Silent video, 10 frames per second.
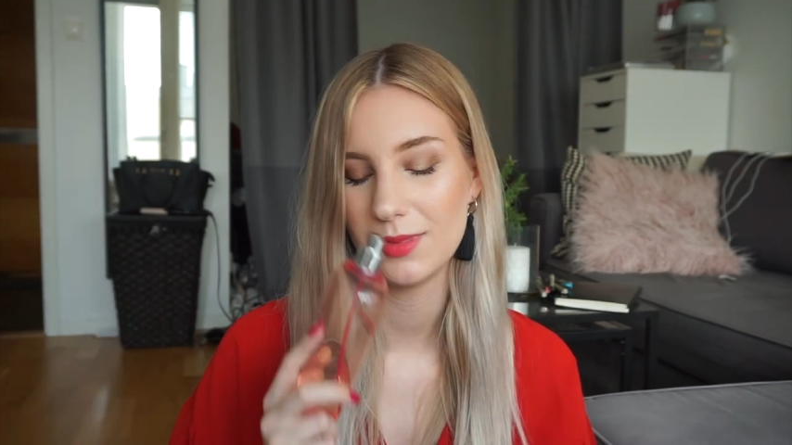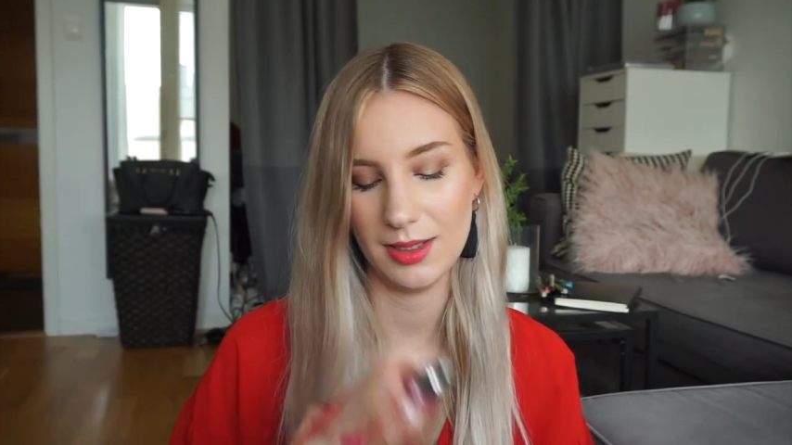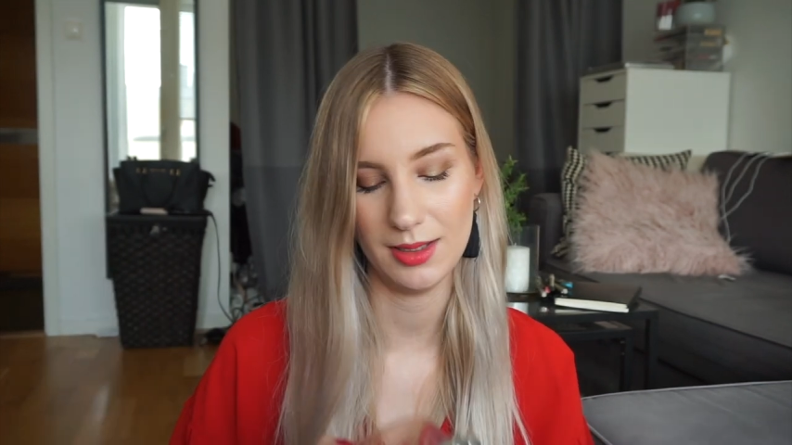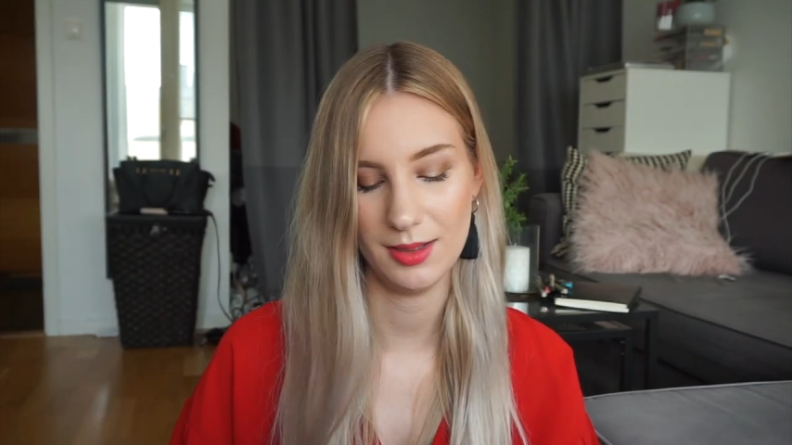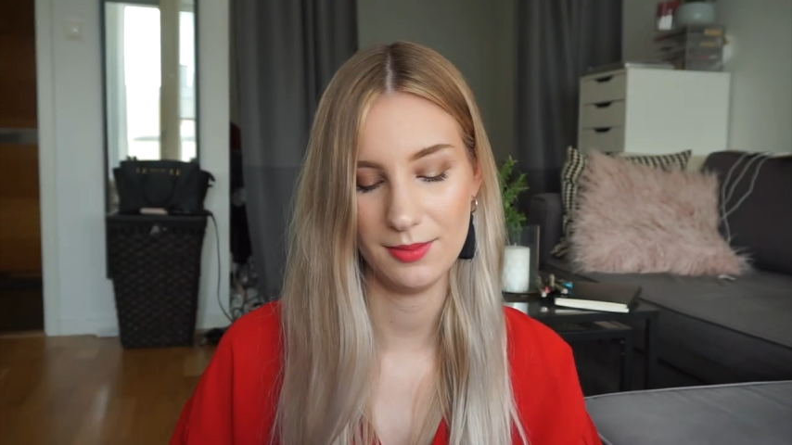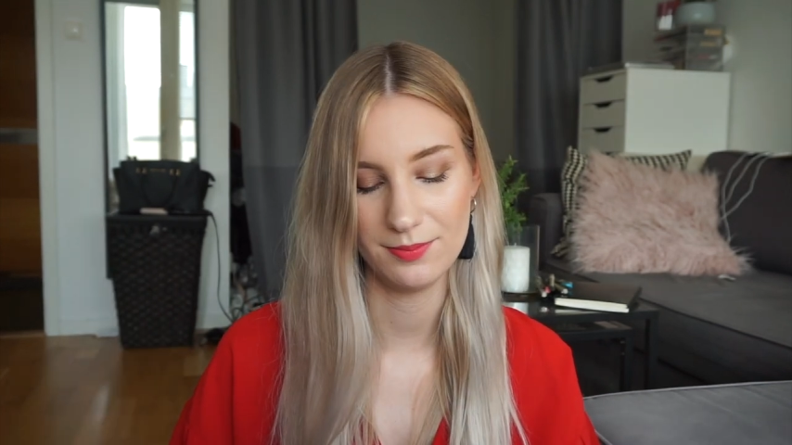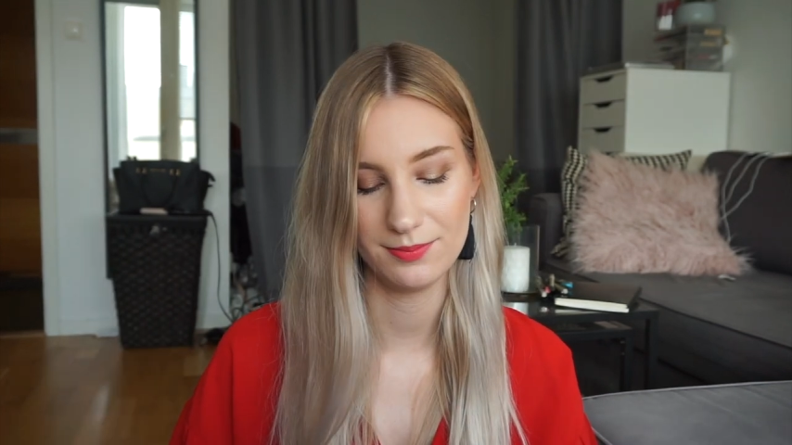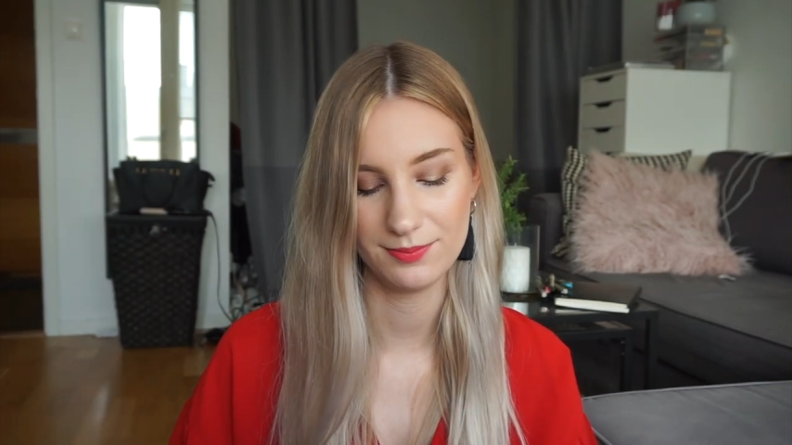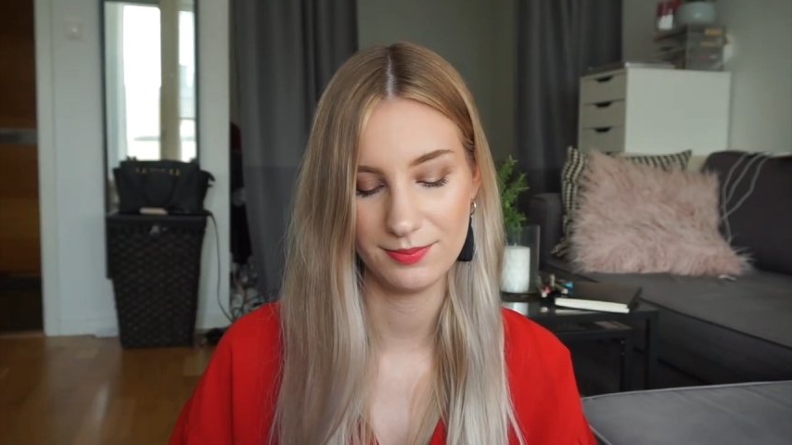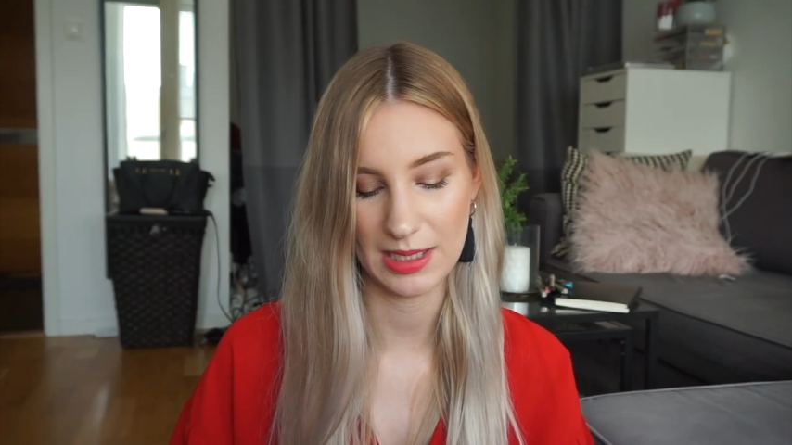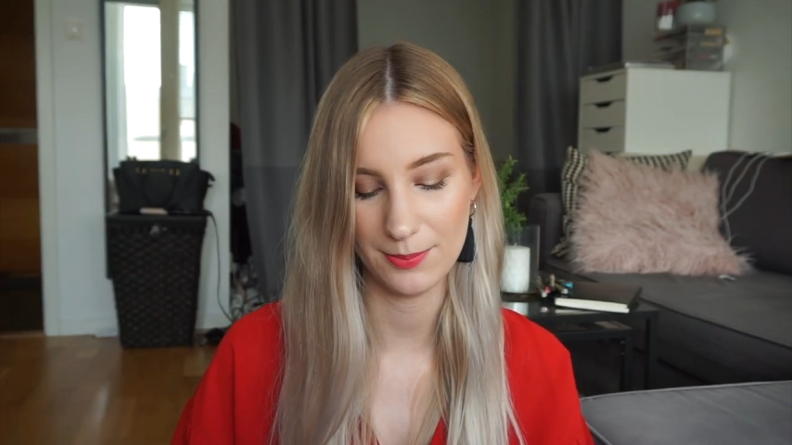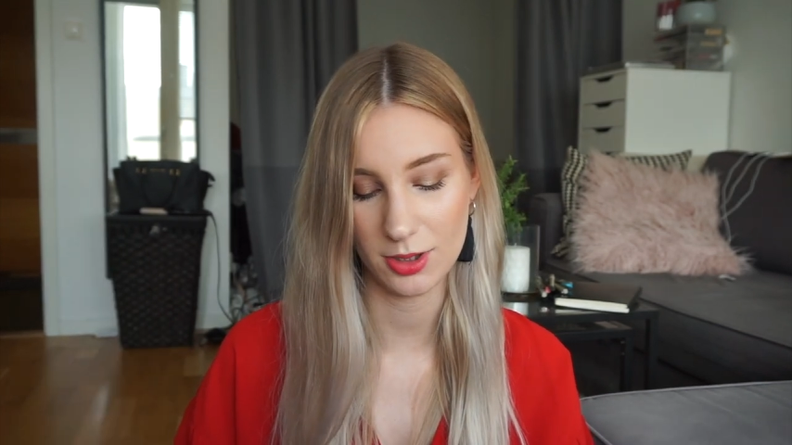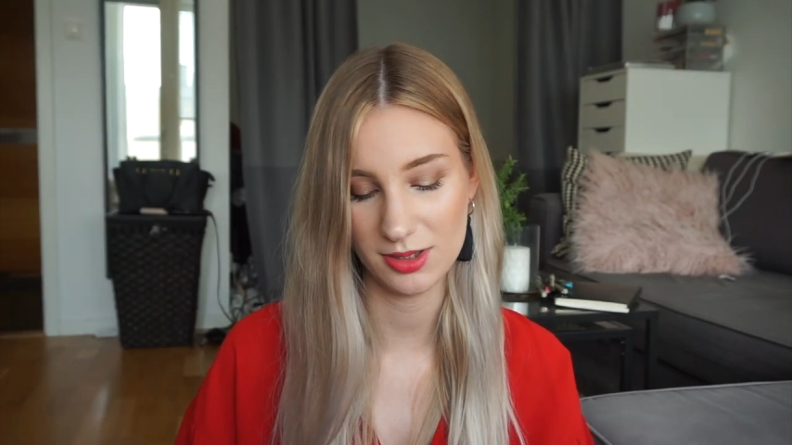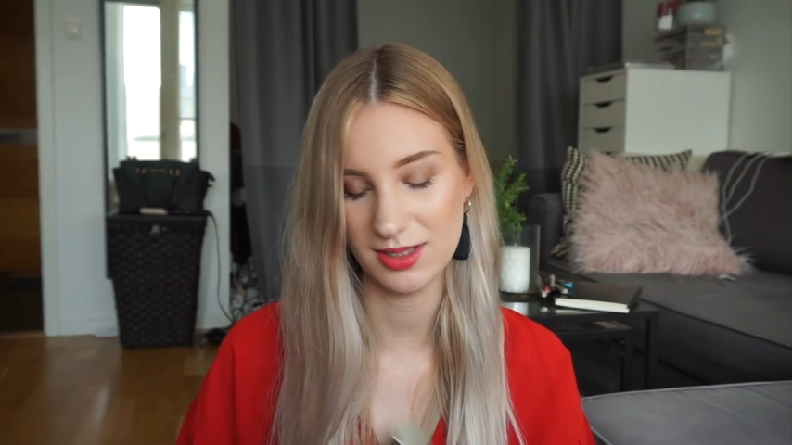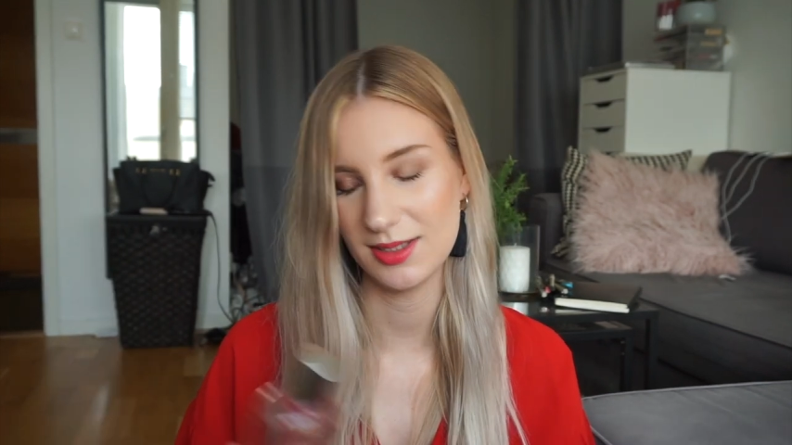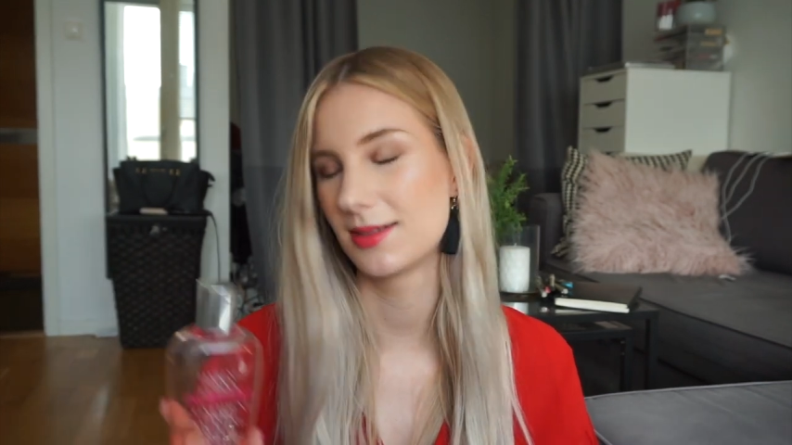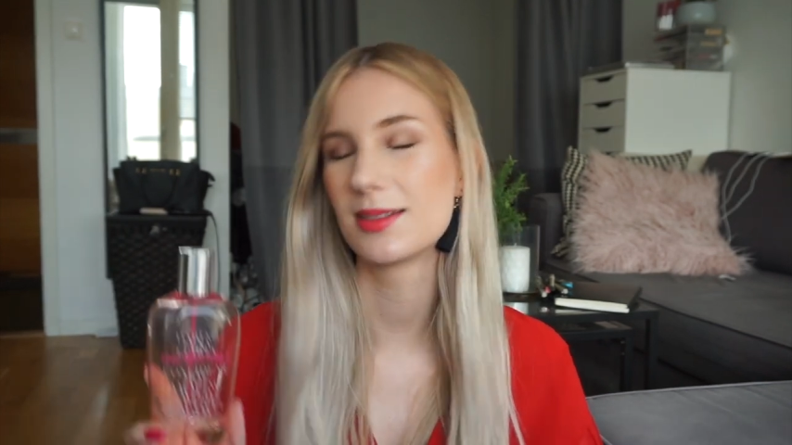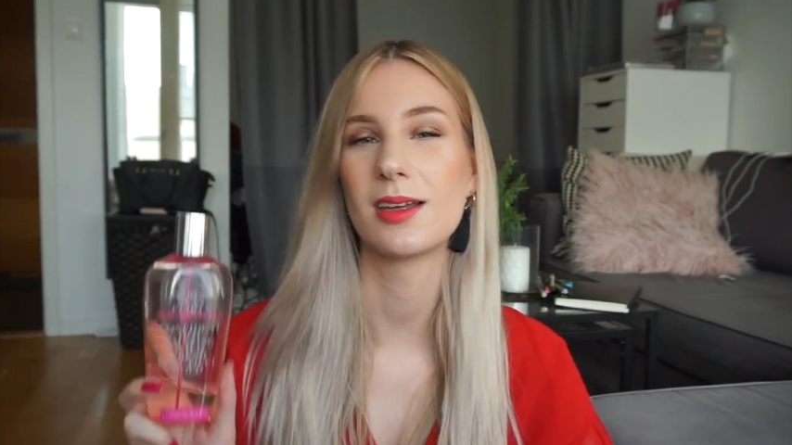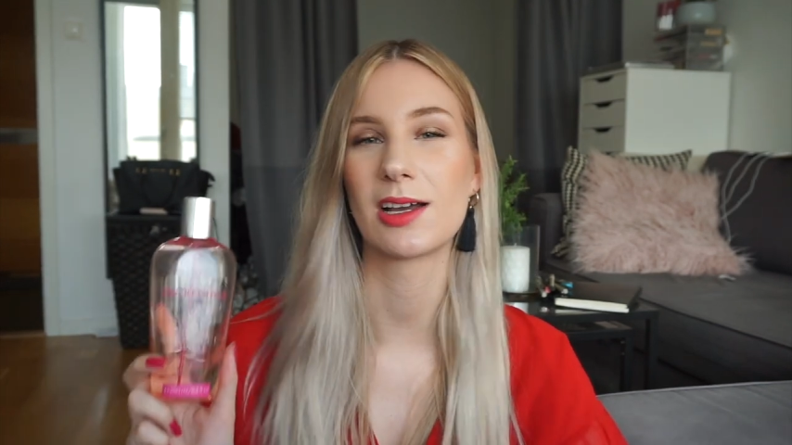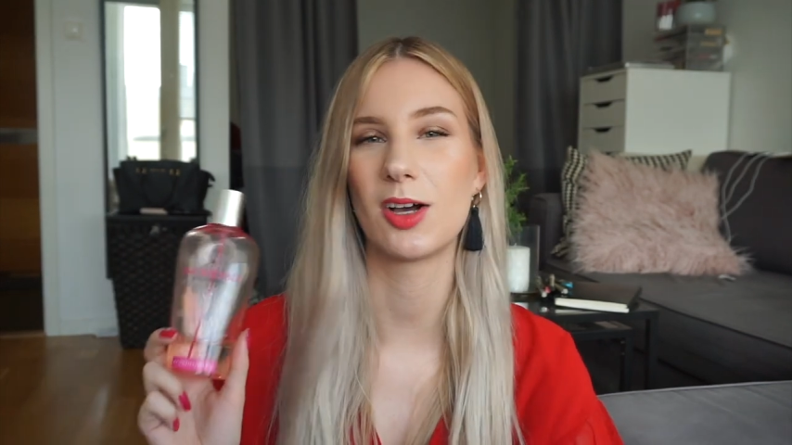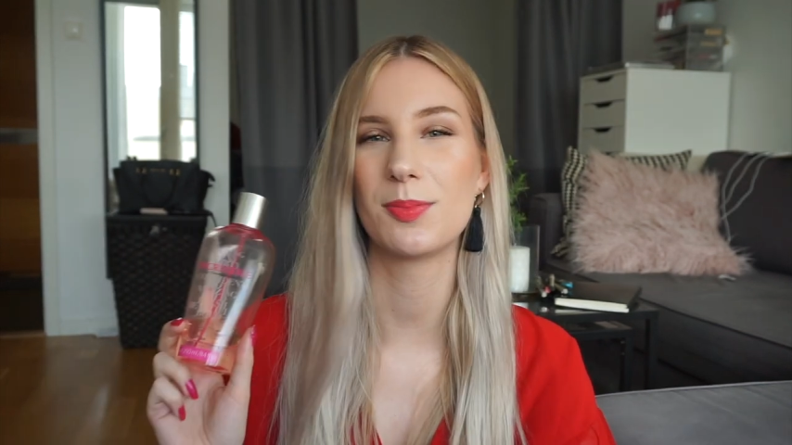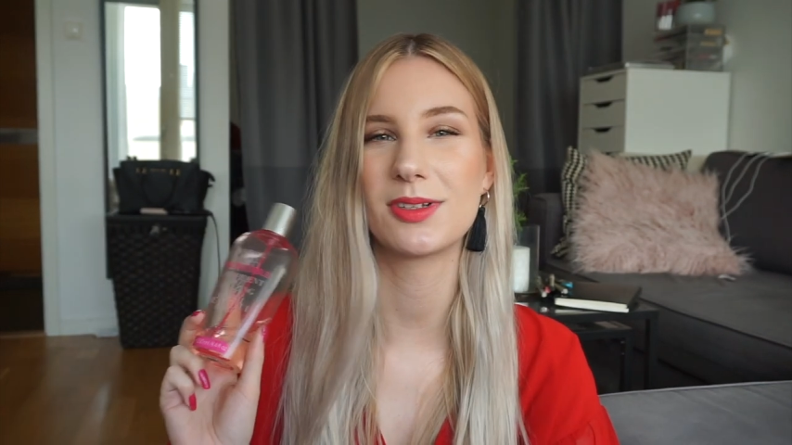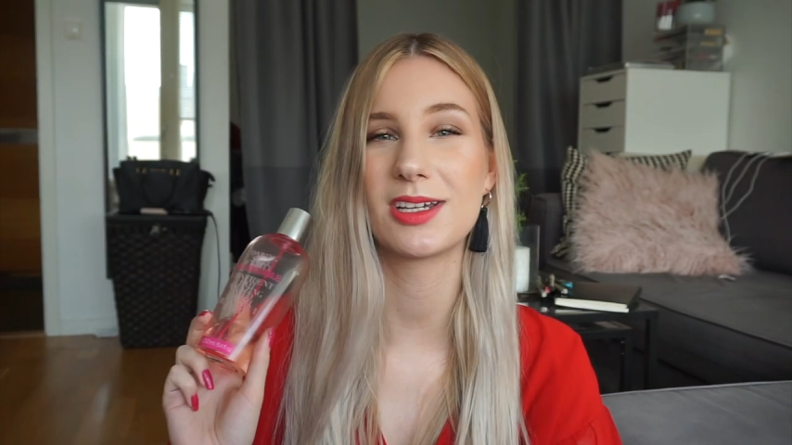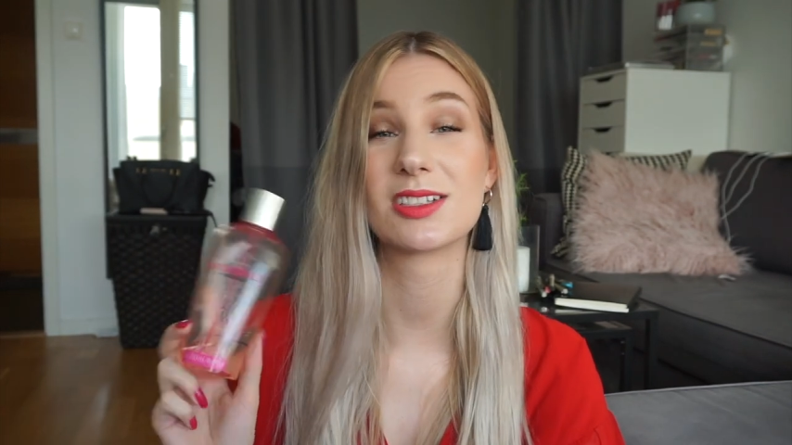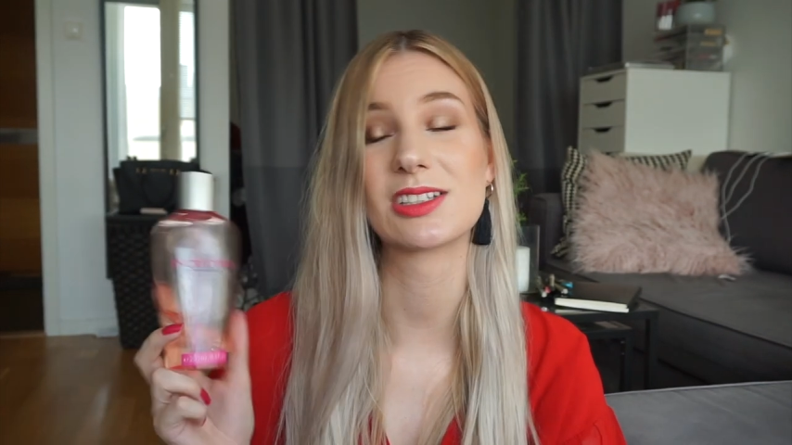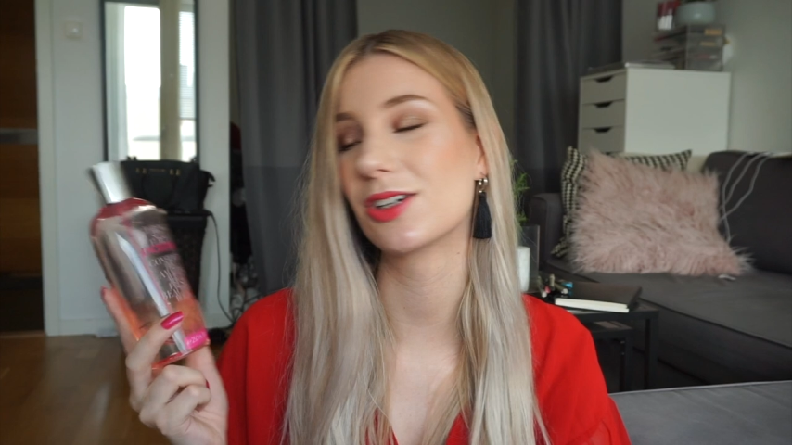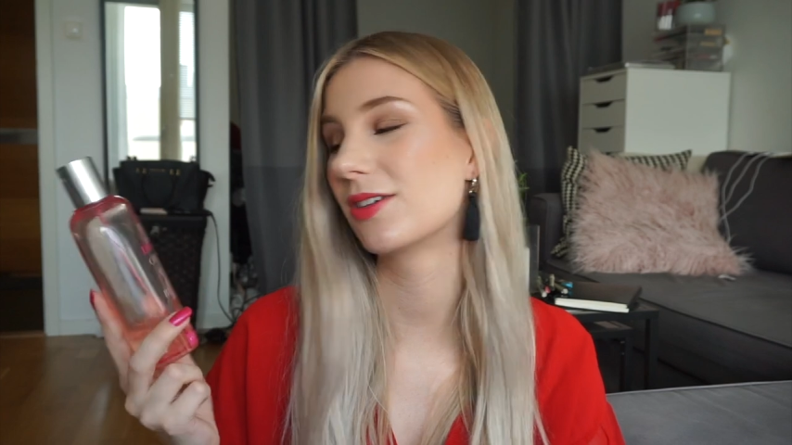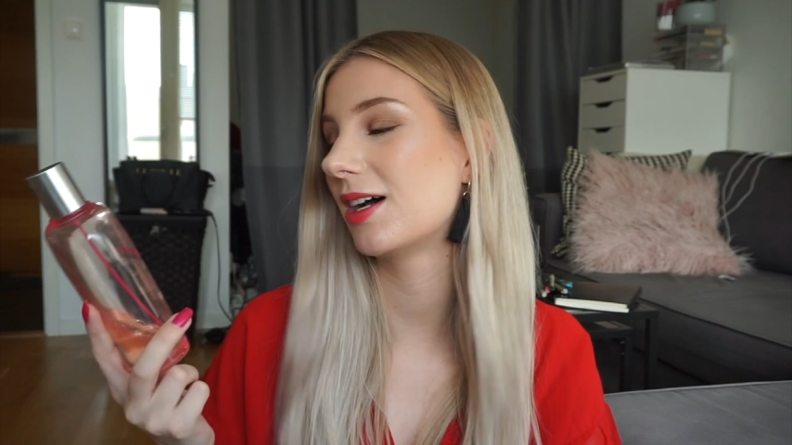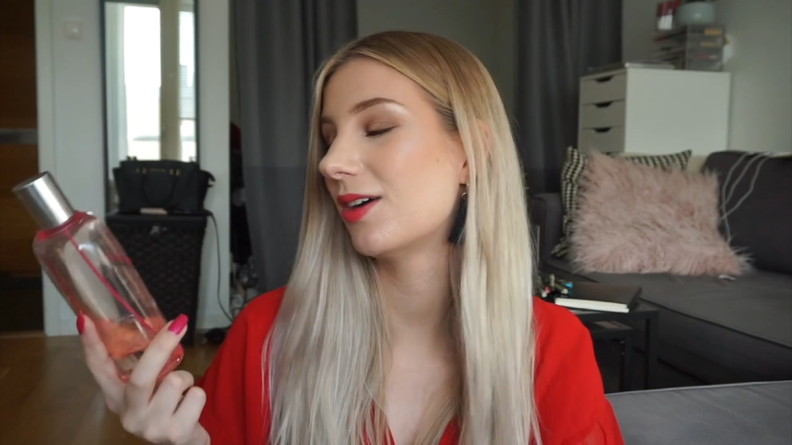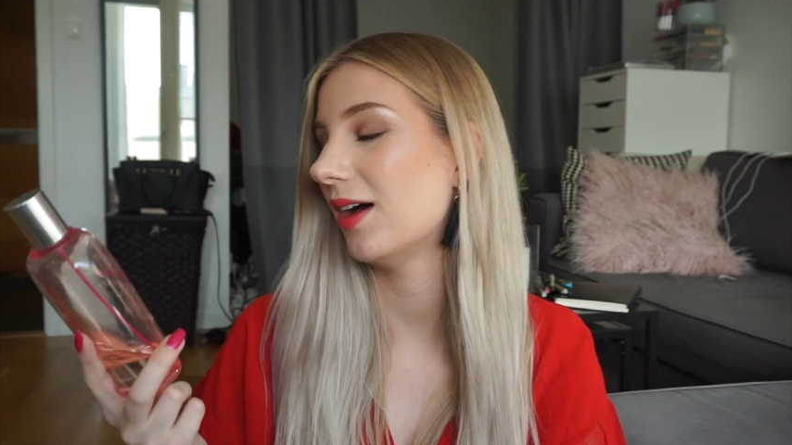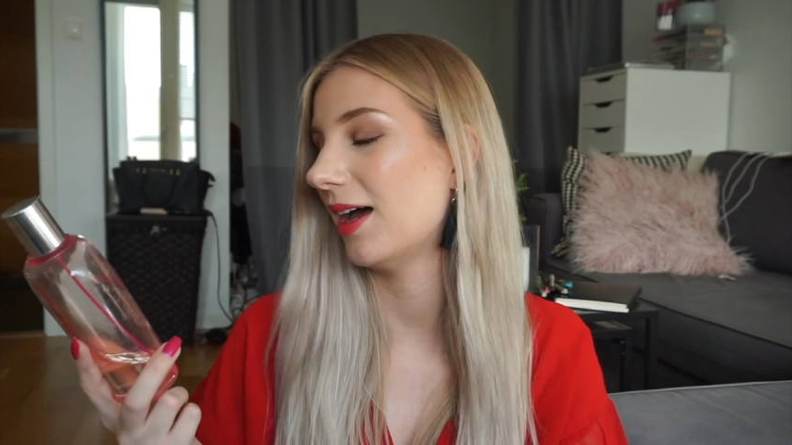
Um, I bought this a couple years ago now